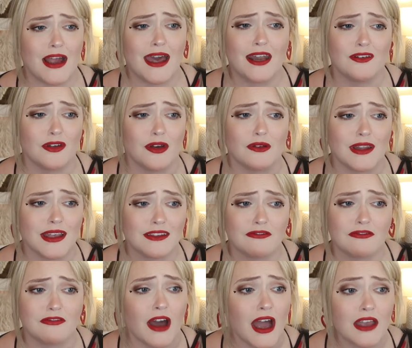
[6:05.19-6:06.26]
I don't know, like
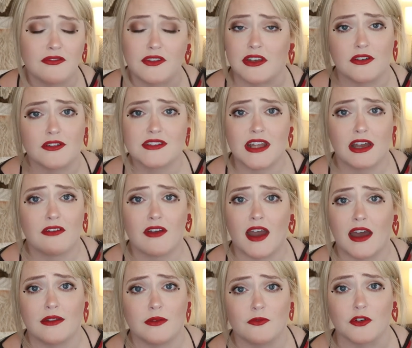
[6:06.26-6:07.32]
5 years now. I've
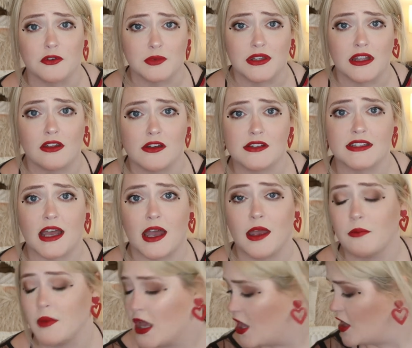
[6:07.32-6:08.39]
had them for a really long time.